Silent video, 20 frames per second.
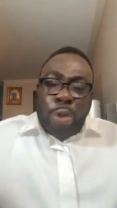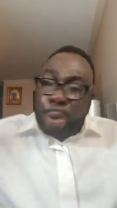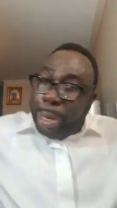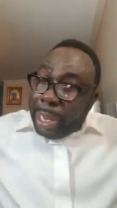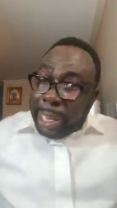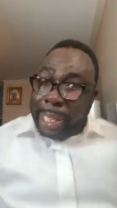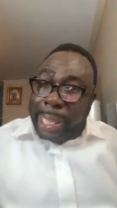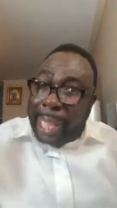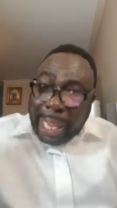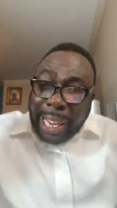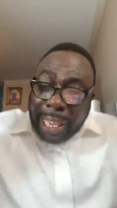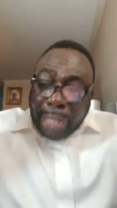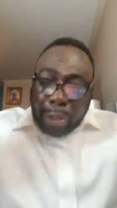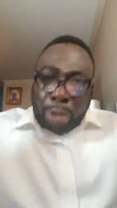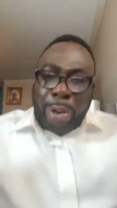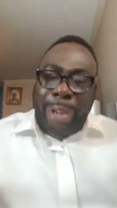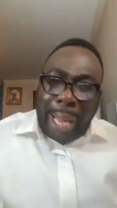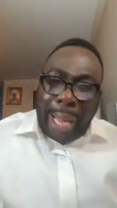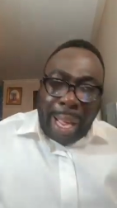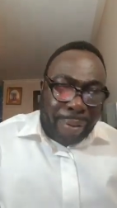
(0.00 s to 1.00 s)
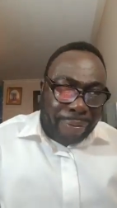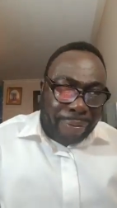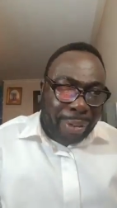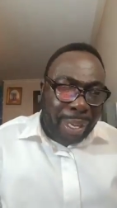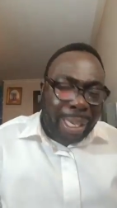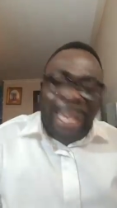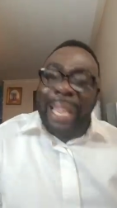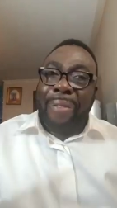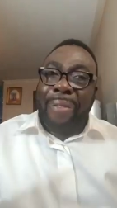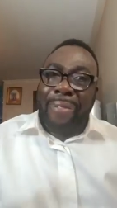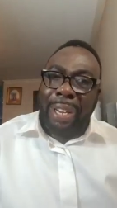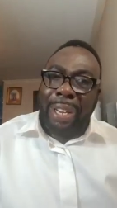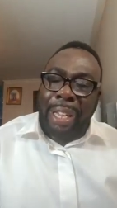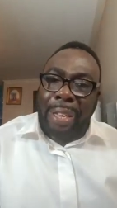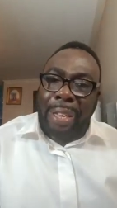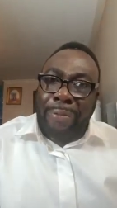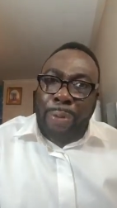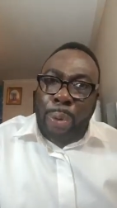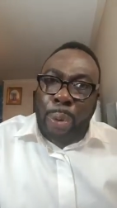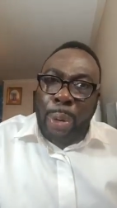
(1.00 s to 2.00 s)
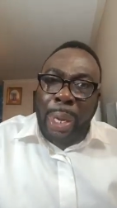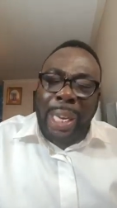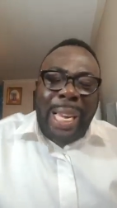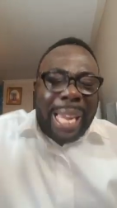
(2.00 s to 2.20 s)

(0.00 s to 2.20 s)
to disgrace your life. They are very evil.